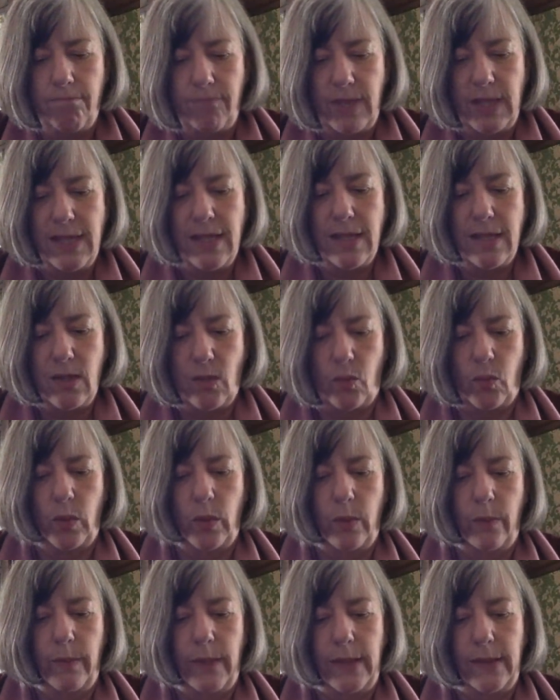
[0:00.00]
this is a
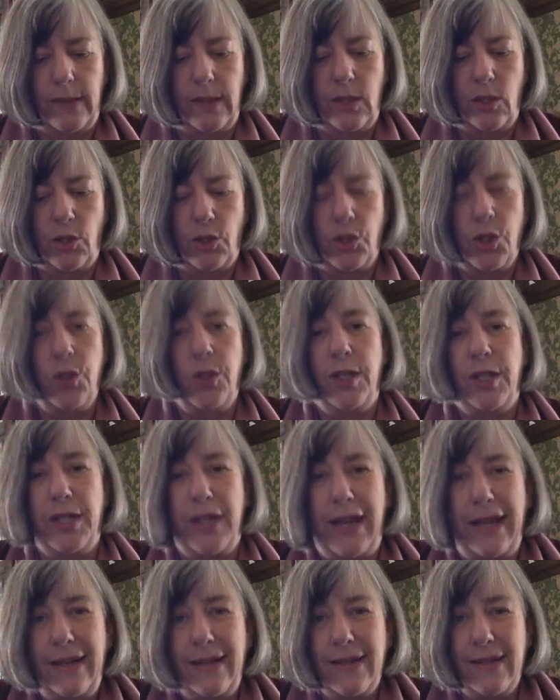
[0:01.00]
real message to the
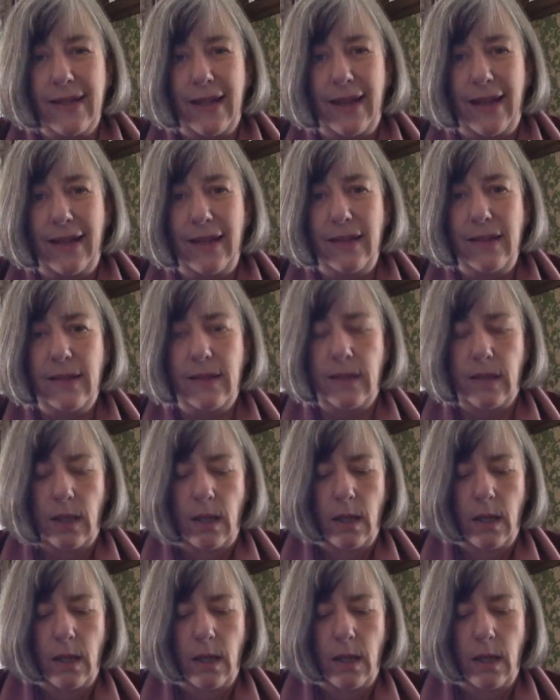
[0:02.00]
naysayers.